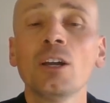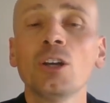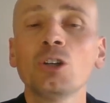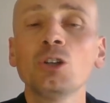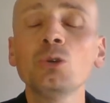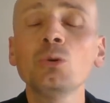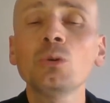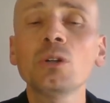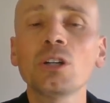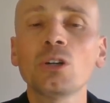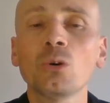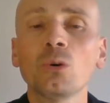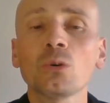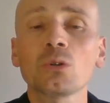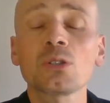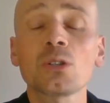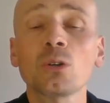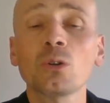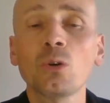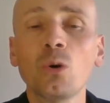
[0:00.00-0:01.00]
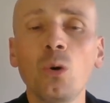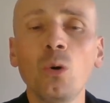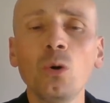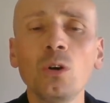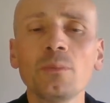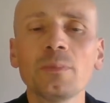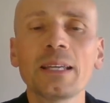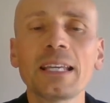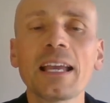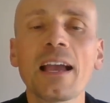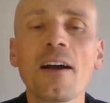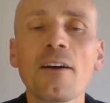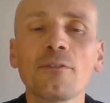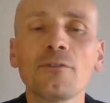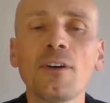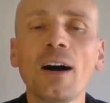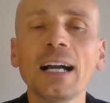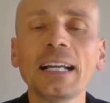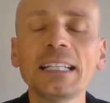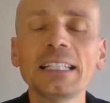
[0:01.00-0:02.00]
You can also call me.
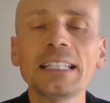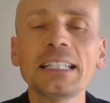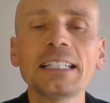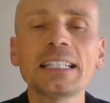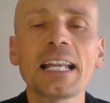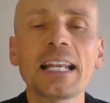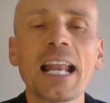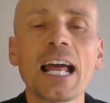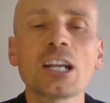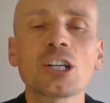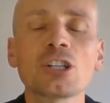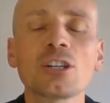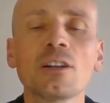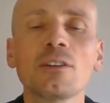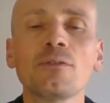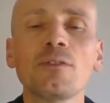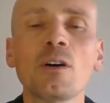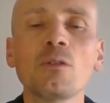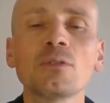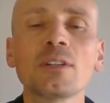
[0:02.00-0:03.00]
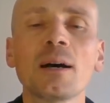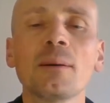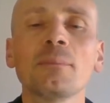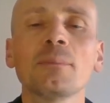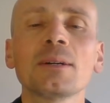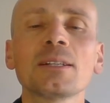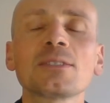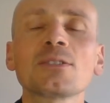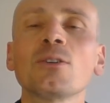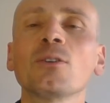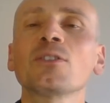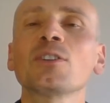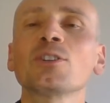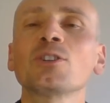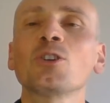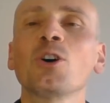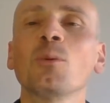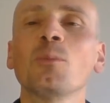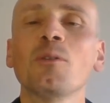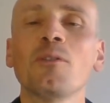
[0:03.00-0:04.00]
Find international phone numbers on the
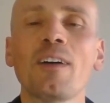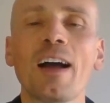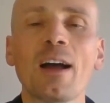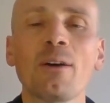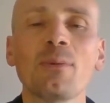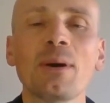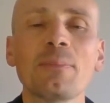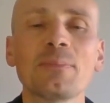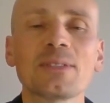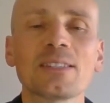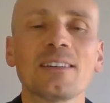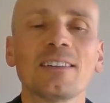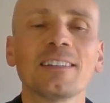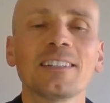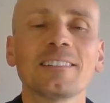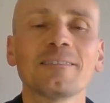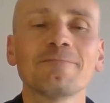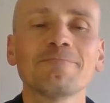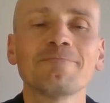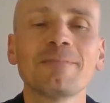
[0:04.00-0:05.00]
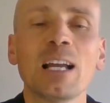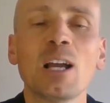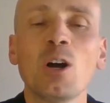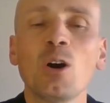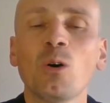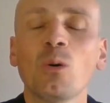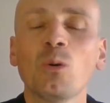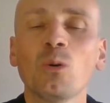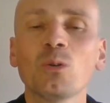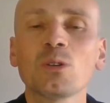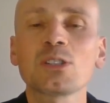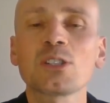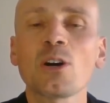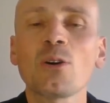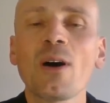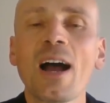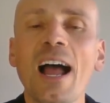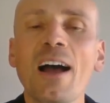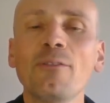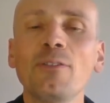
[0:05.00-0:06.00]
top of our website.
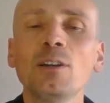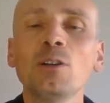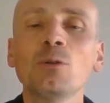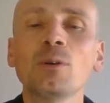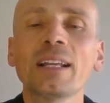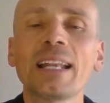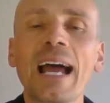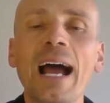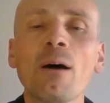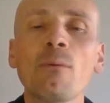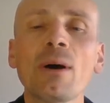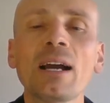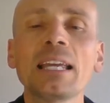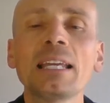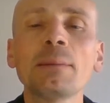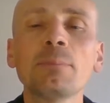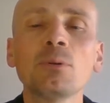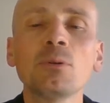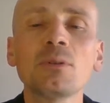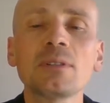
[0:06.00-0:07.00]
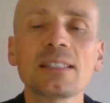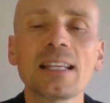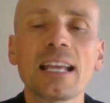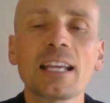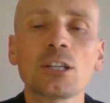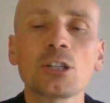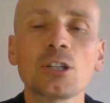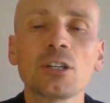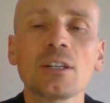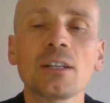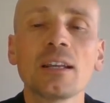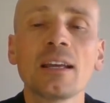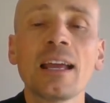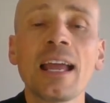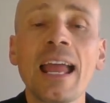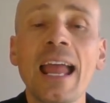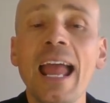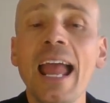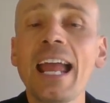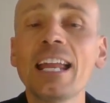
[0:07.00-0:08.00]
Also, have a look at our ebook section,
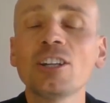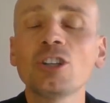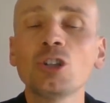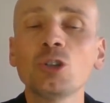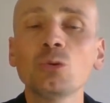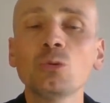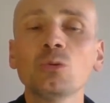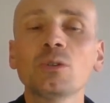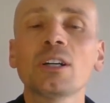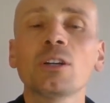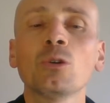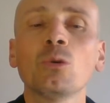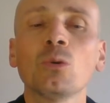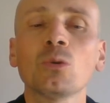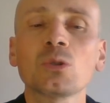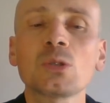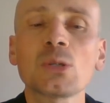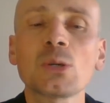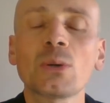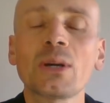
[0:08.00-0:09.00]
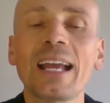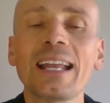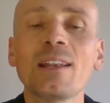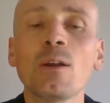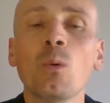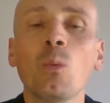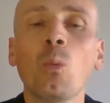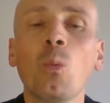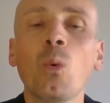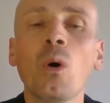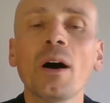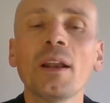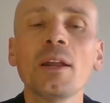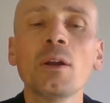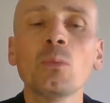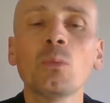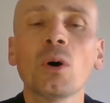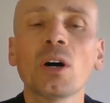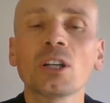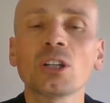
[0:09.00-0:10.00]
and you can also get
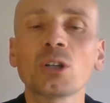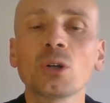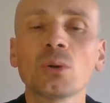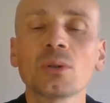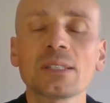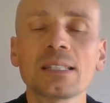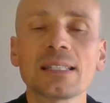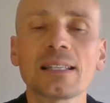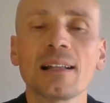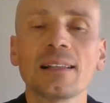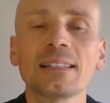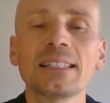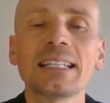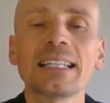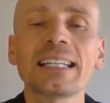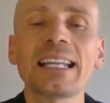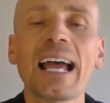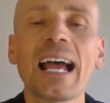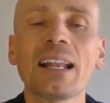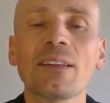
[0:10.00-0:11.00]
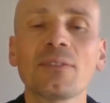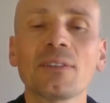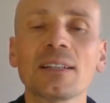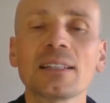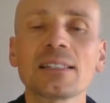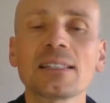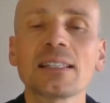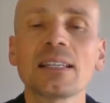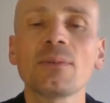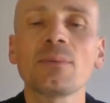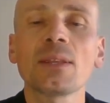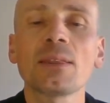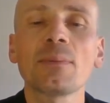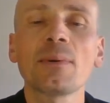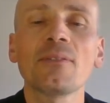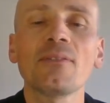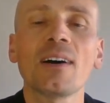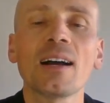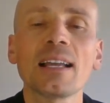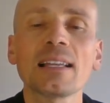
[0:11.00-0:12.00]
one-on-one consulting and advocacy with
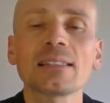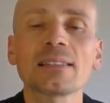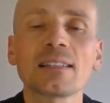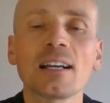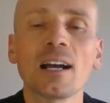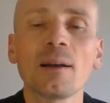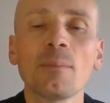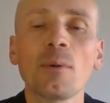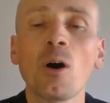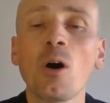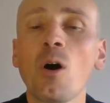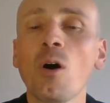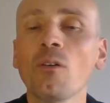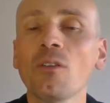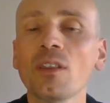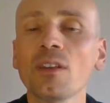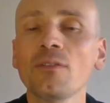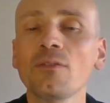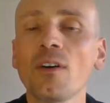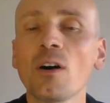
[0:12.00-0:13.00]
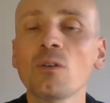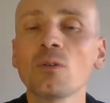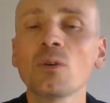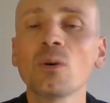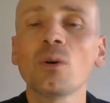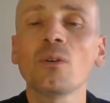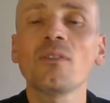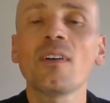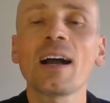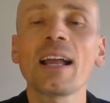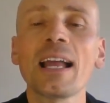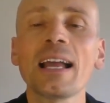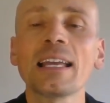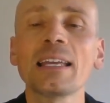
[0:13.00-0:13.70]
me via Skype, over the phone, or via